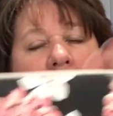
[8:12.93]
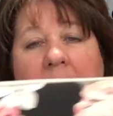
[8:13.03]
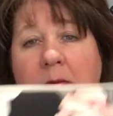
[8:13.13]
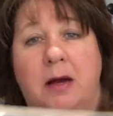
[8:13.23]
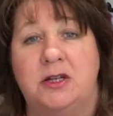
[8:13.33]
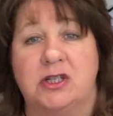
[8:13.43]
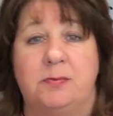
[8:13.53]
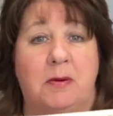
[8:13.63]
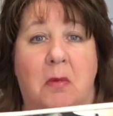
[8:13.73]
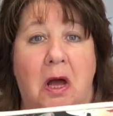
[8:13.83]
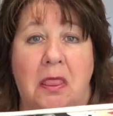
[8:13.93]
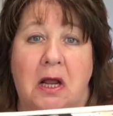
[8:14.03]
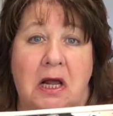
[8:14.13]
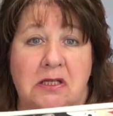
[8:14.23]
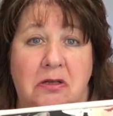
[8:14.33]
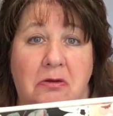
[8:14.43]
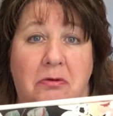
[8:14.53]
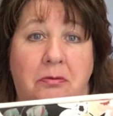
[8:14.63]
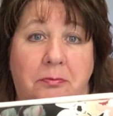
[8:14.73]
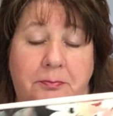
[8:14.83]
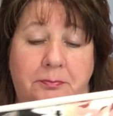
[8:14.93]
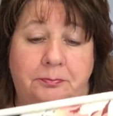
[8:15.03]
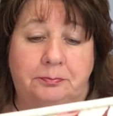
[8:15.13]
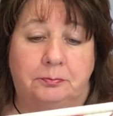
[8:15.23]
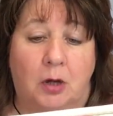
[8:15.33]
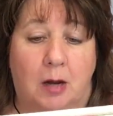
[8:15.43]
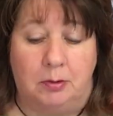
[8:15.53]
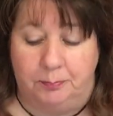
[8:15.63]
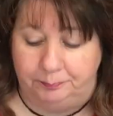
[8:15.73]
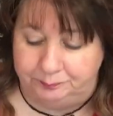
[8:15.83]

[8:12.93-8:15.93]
And it might just be mine that has a little problem.